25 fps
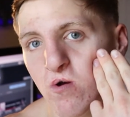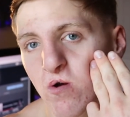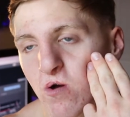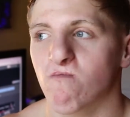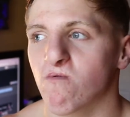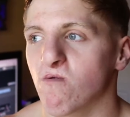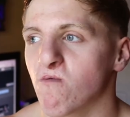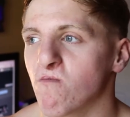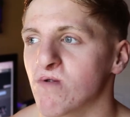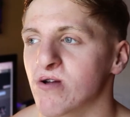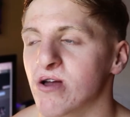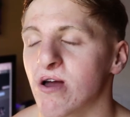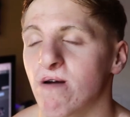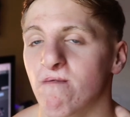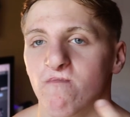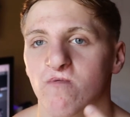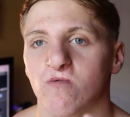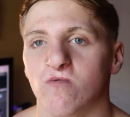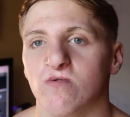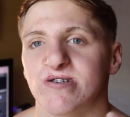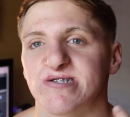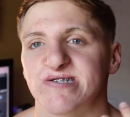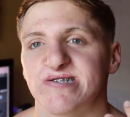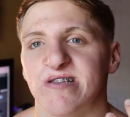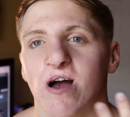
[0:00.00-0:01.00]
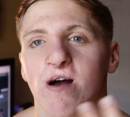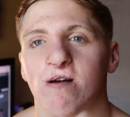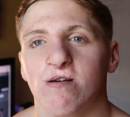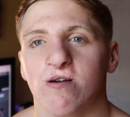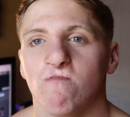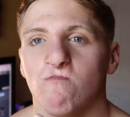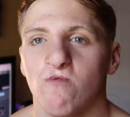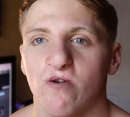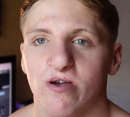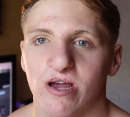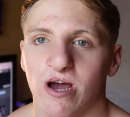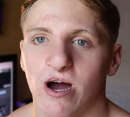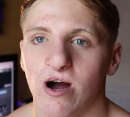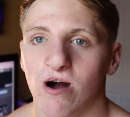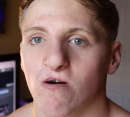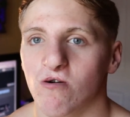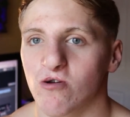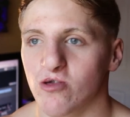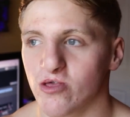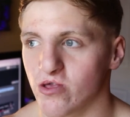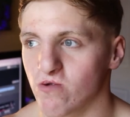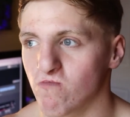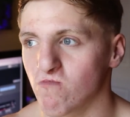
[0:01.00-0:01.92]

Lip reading: for whenever it's time to work out.